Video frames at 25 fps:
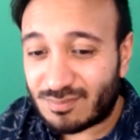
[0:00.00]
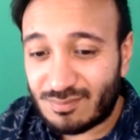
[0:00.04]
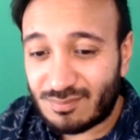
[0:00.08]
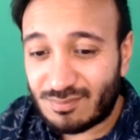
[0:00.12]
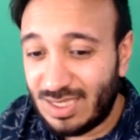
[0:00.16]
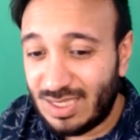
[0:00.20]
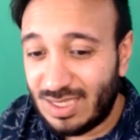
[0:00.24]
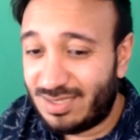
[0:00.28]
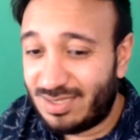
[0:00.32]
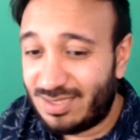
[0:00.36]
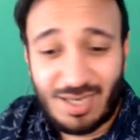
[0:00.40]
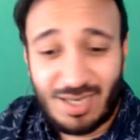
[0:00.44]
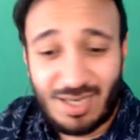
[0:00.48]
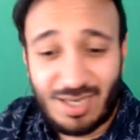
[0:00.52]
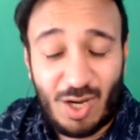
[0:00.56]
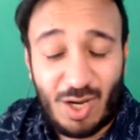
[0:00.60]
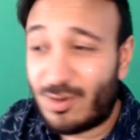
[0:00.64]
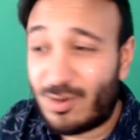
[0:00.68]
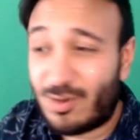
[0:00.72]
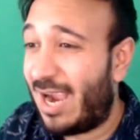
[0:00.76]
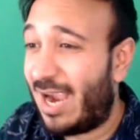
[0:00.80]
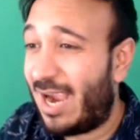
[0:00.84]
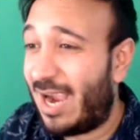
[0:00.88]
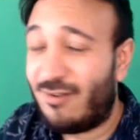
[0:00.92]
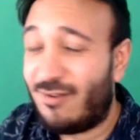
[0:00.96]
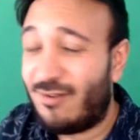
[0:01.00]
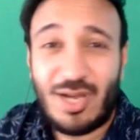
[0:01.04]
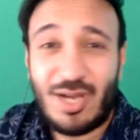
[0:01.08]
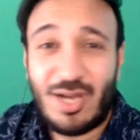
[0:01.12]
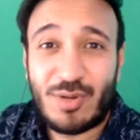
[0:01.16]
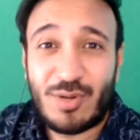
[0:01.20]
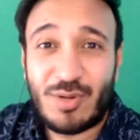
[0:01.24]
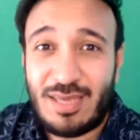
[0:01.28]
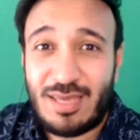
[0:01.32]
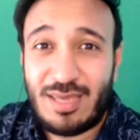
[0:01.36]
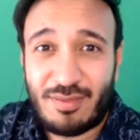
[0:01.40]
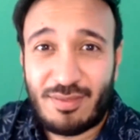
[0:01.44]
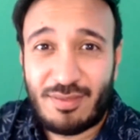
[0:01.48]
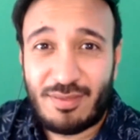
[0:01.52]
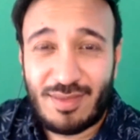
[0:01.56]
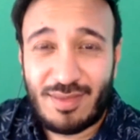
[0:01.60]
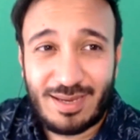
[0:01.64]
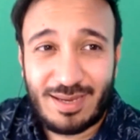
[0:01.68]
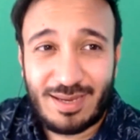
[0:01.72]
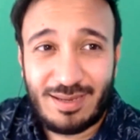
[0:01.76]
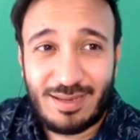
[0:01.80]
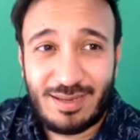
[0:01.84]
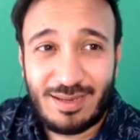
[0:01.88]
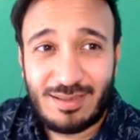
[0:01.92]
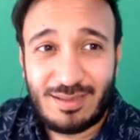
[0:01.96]
did a whole karaoke
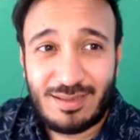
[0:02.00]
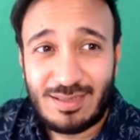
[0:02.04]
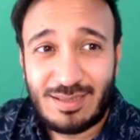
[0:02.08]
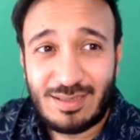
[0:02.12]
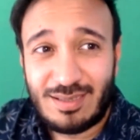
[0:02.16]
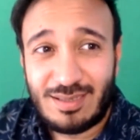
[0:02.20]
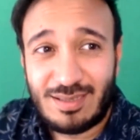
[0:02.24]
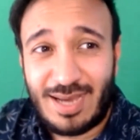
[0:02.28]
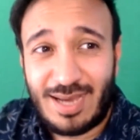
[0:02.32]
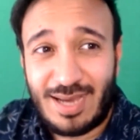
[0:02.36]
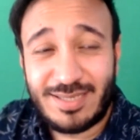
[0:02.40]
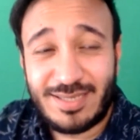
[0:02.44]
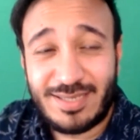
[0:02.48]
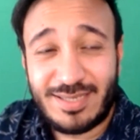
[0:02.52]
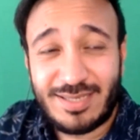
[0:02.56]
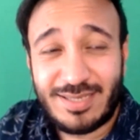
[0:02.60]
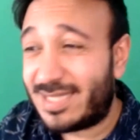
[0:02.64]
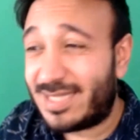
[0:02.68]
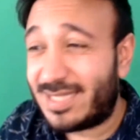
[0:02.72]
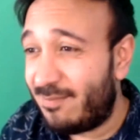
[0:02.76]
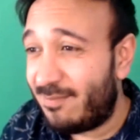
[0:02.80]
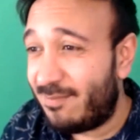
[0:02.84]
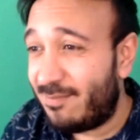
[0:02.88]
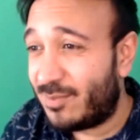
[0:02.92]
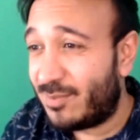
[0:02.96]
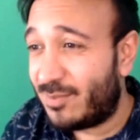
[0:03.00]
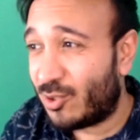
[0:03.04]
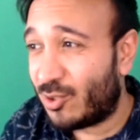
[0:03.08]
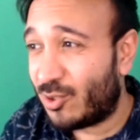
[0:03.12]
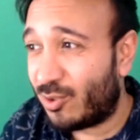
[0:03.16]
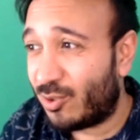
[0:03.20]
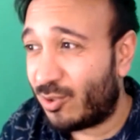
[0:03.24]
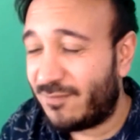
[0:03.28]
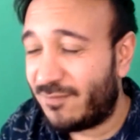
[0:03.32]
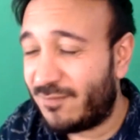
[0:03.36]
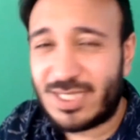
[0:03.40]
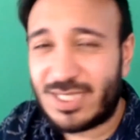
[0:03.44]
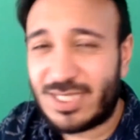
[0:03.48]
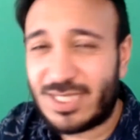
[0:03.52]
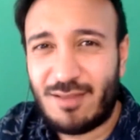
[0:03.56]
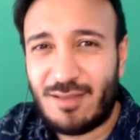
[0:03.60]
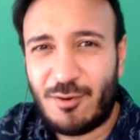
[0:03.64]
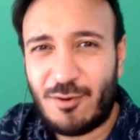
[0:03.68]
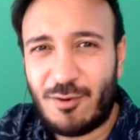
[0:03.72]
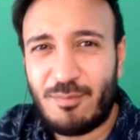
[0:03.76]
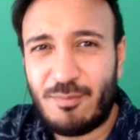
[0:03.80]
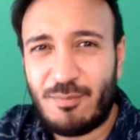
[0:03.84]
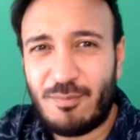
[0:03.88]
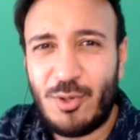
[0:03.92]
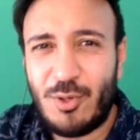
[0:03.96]
thing. I did a team talk. Have you seen the
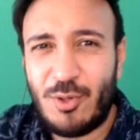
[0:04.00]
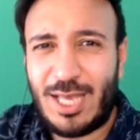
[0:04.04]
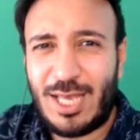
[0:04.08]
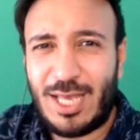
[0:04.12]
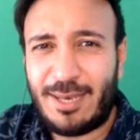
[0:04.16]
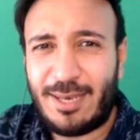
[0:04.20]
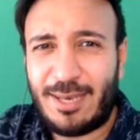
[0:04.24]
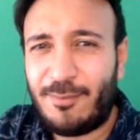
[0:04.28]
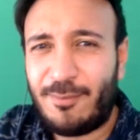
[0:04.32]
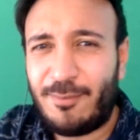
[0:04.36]
film Mulan?